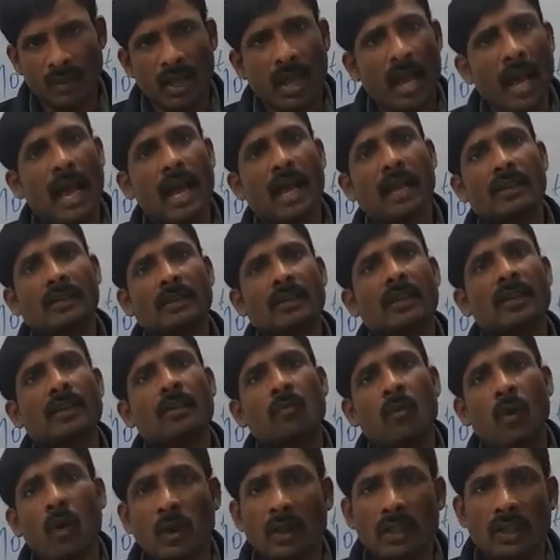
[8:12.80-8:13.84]
and then
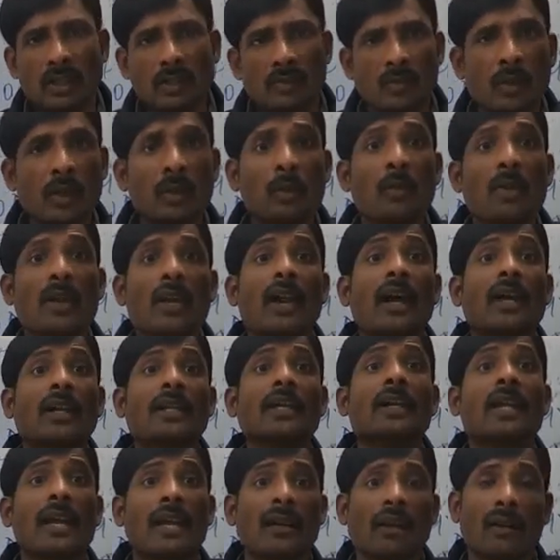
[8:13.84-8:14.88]
Bholi would be lucky
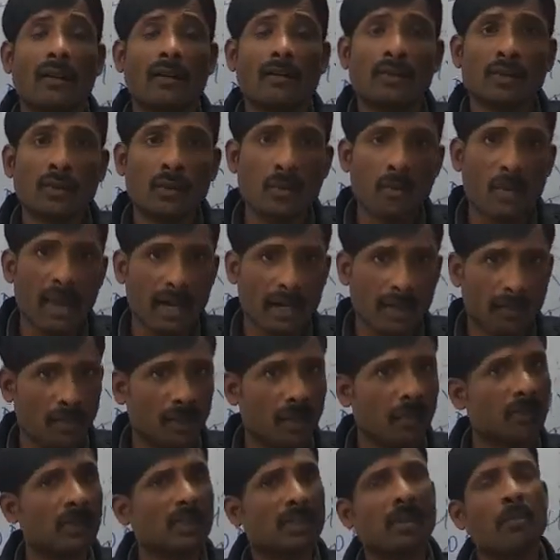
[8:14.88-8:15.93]
enough to marry with
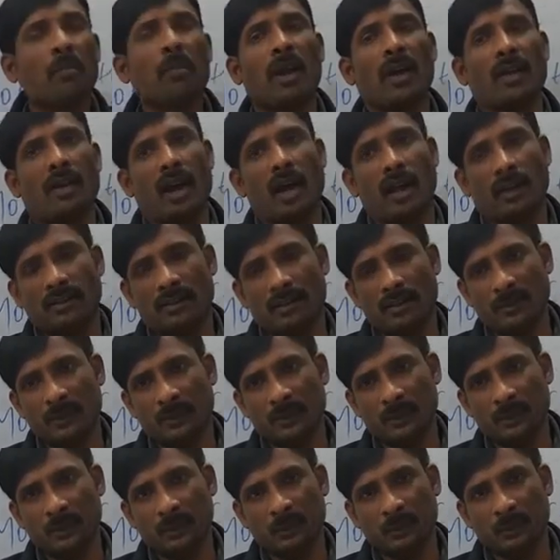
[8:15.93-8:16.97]
Visambarnath.
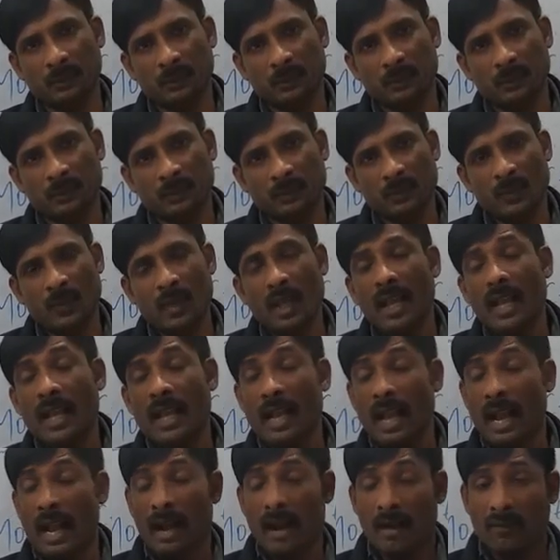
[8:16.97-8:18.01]

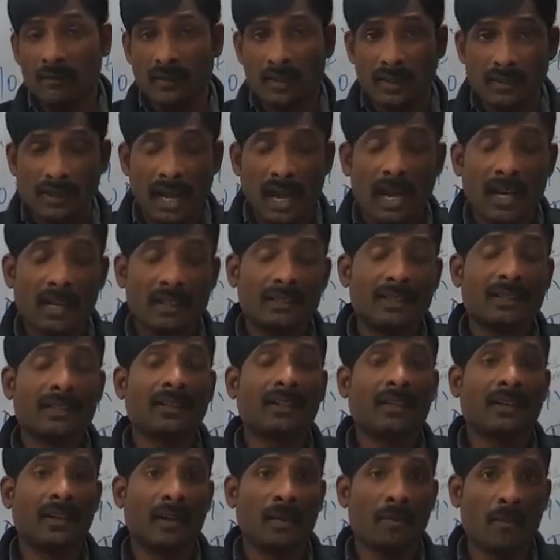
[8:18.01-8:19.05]
After that,
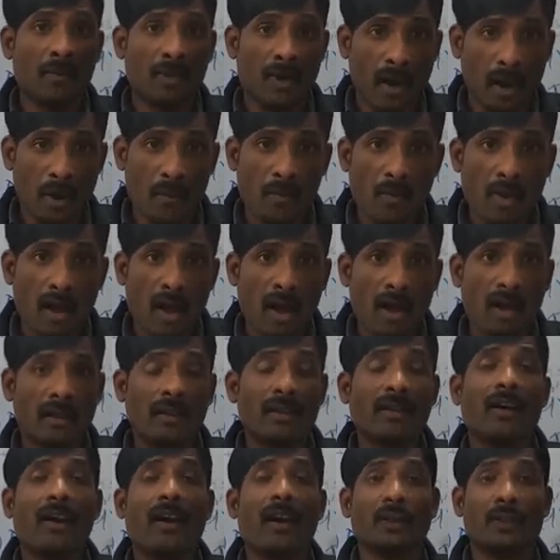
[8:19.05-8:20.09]

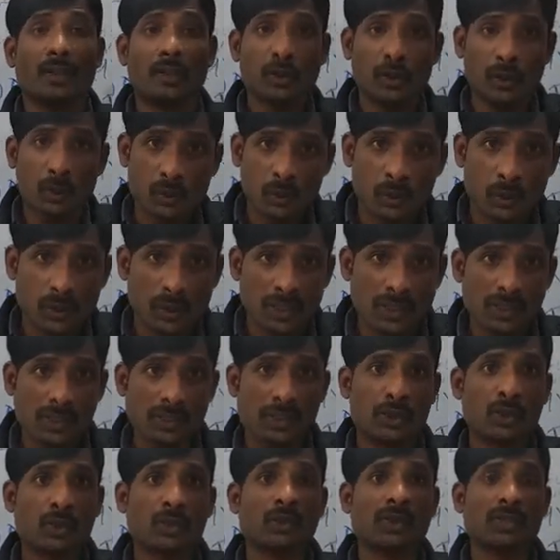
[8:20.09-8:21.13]
Ramlal understood this
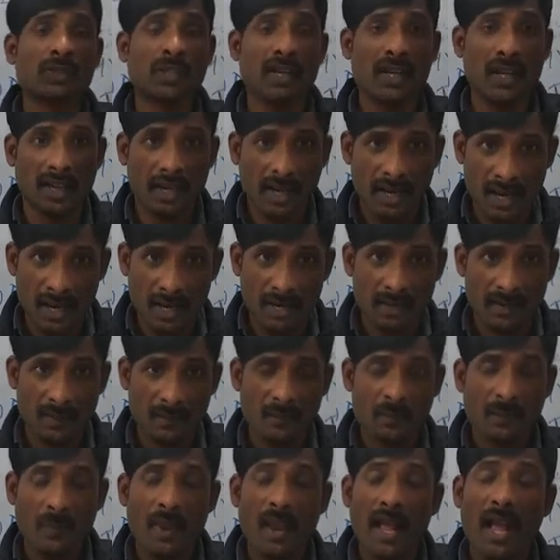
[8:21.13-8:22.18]
situation
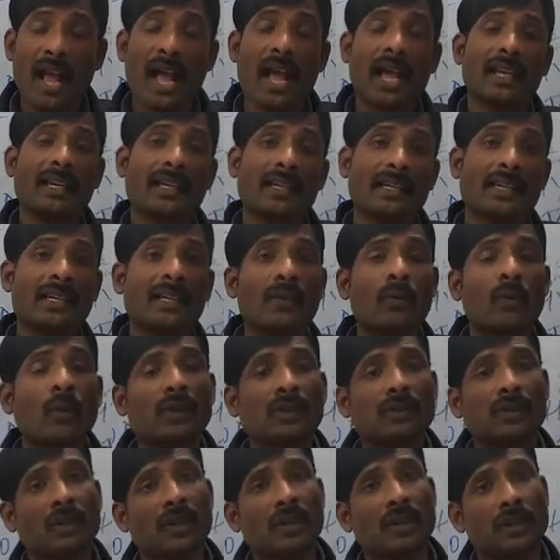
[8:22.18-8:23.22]
again, and he was
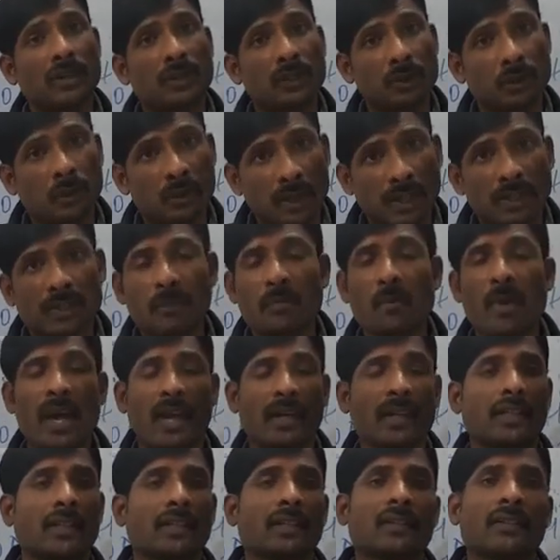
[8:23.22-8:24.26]
ready to get
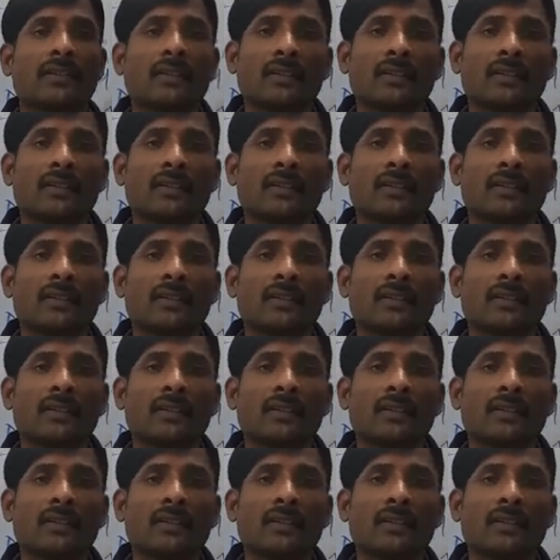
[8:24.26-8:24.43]
married